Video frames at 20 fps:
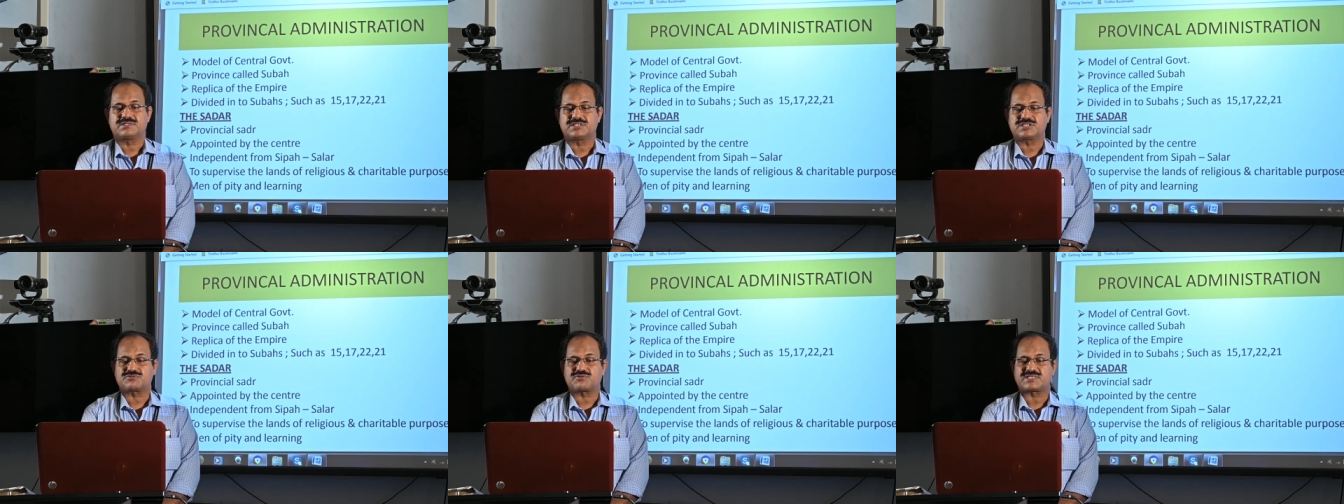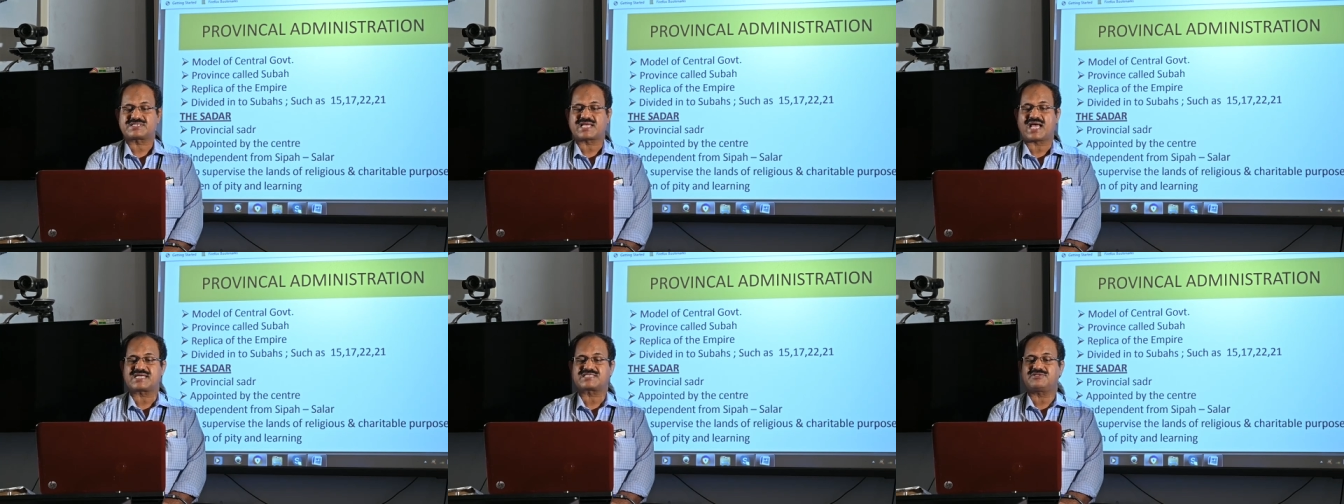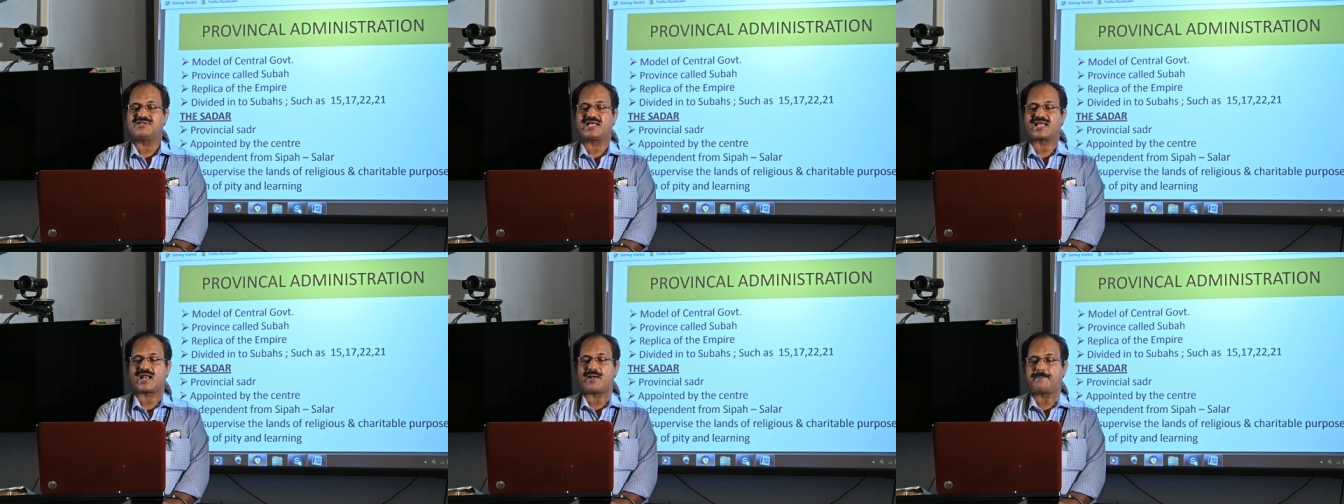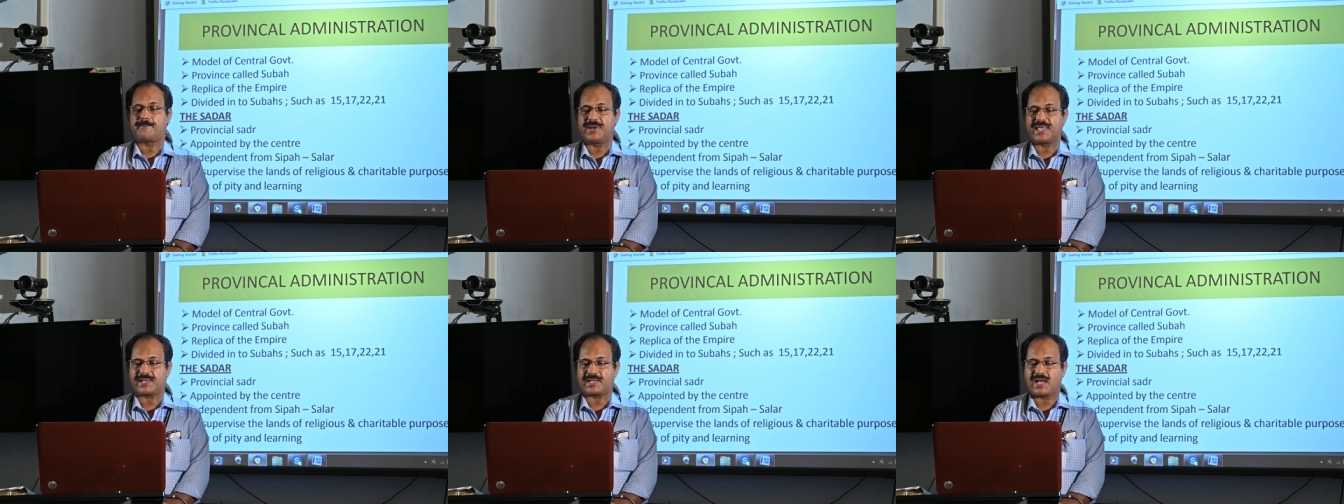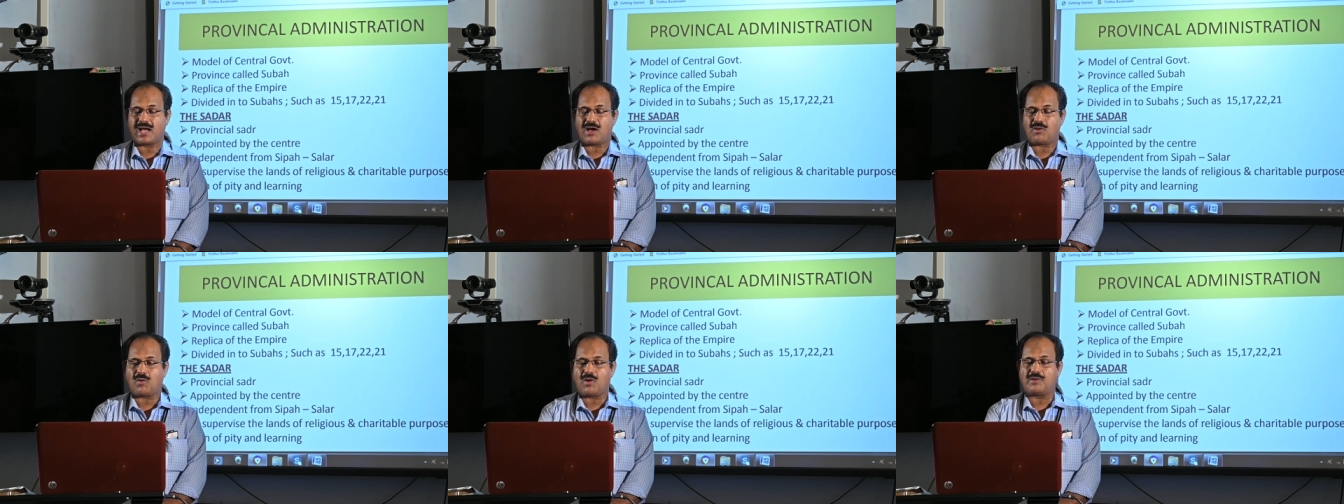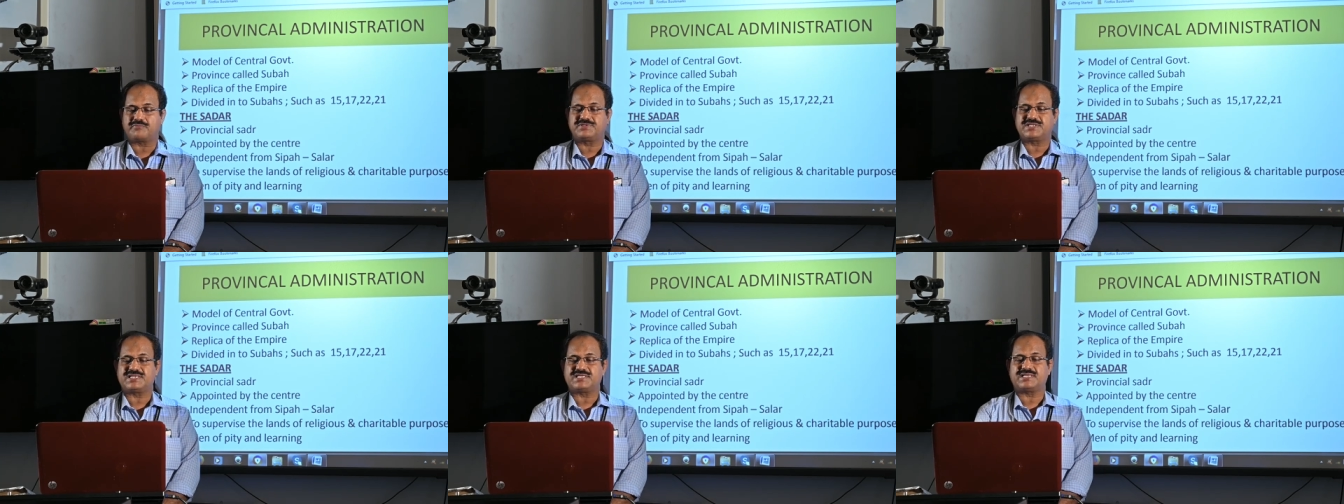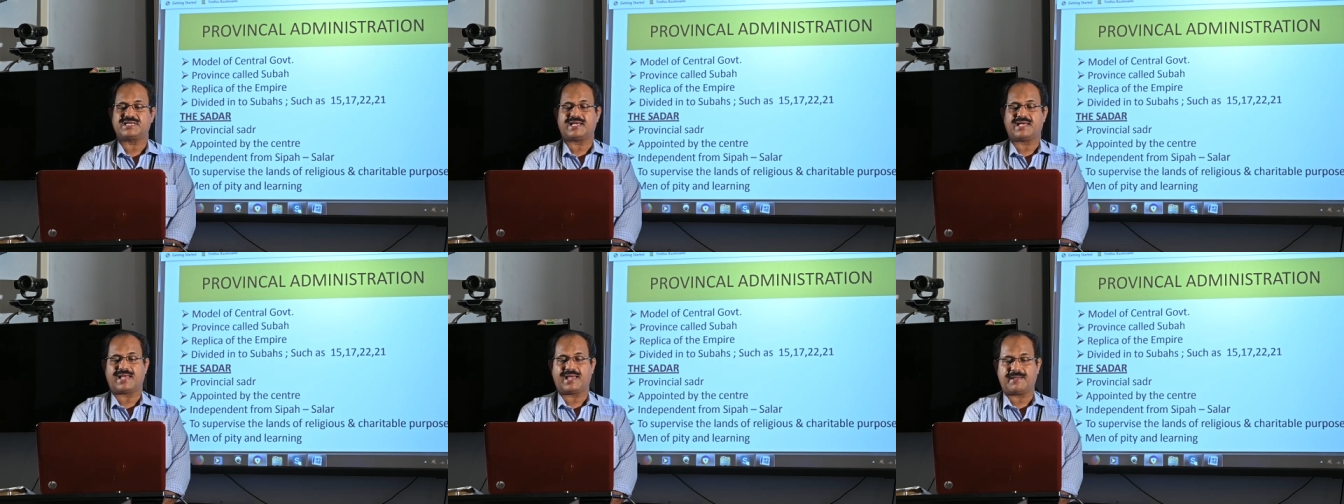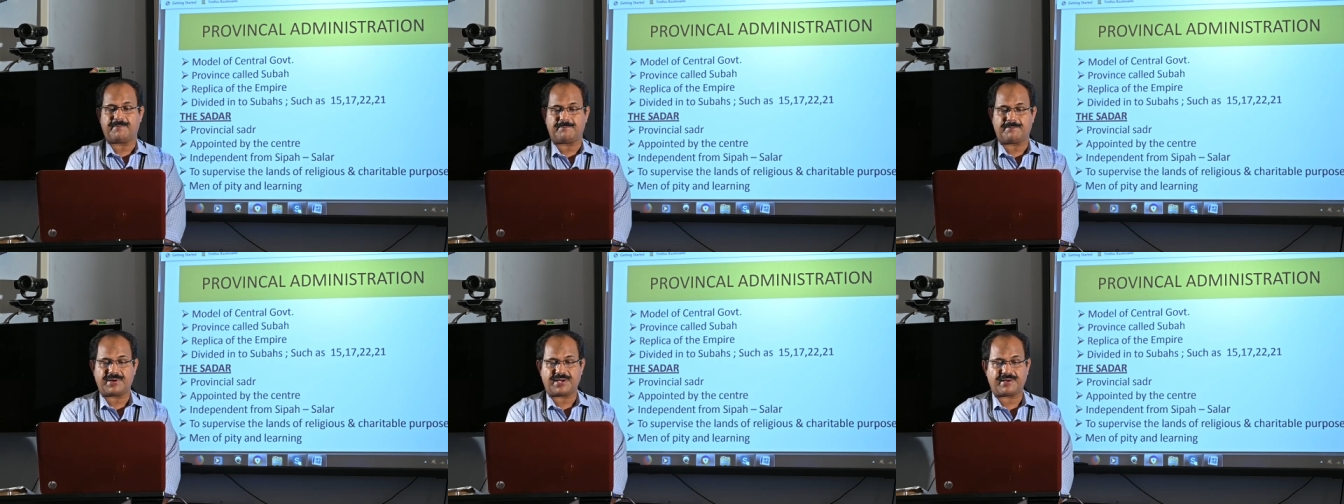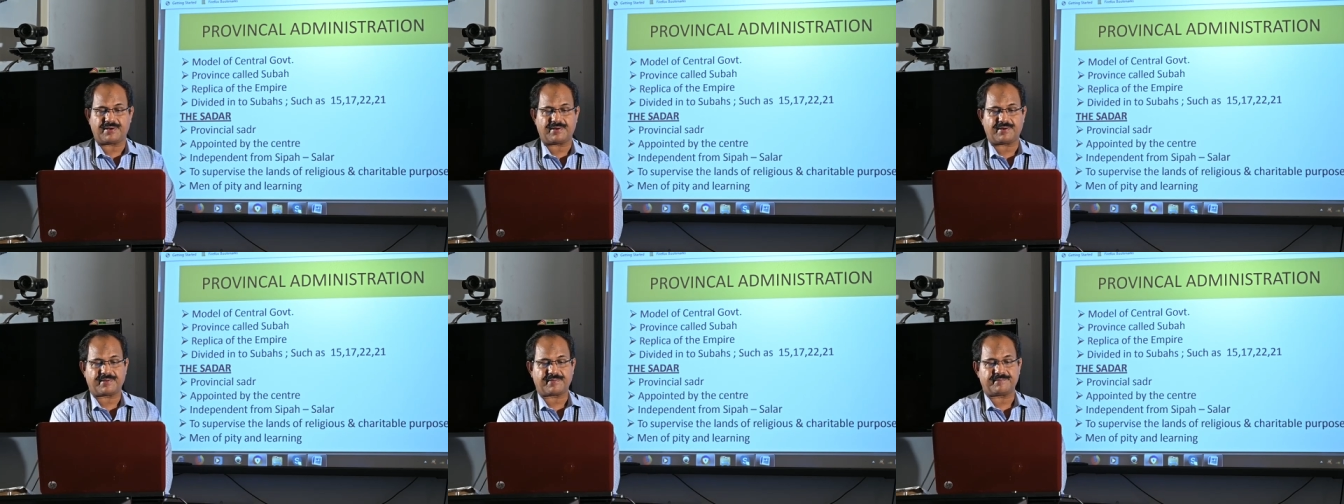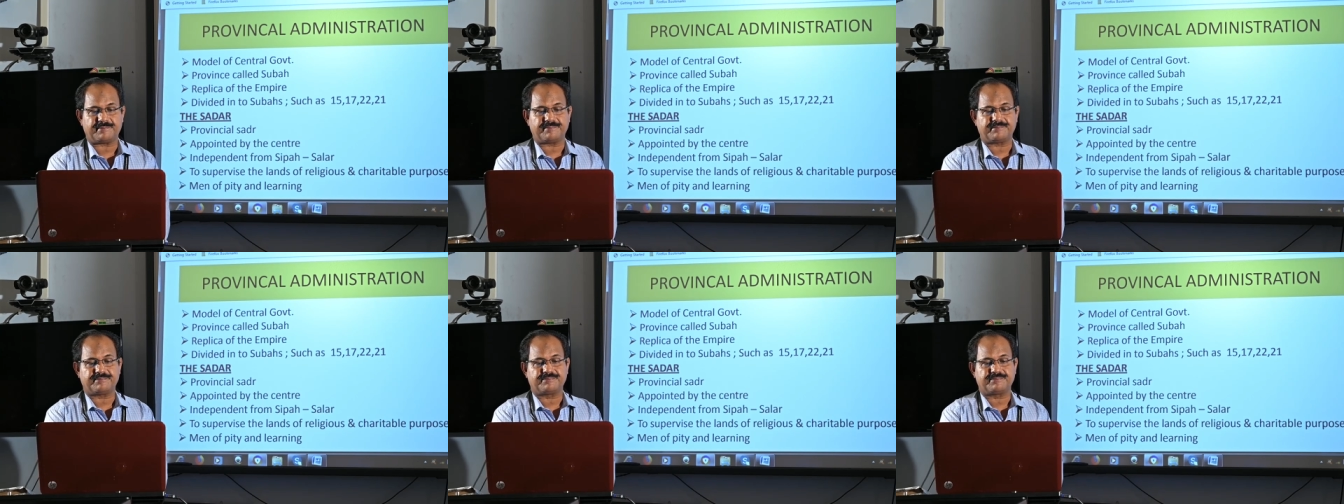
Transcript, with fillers: this was actually a replica of the empire.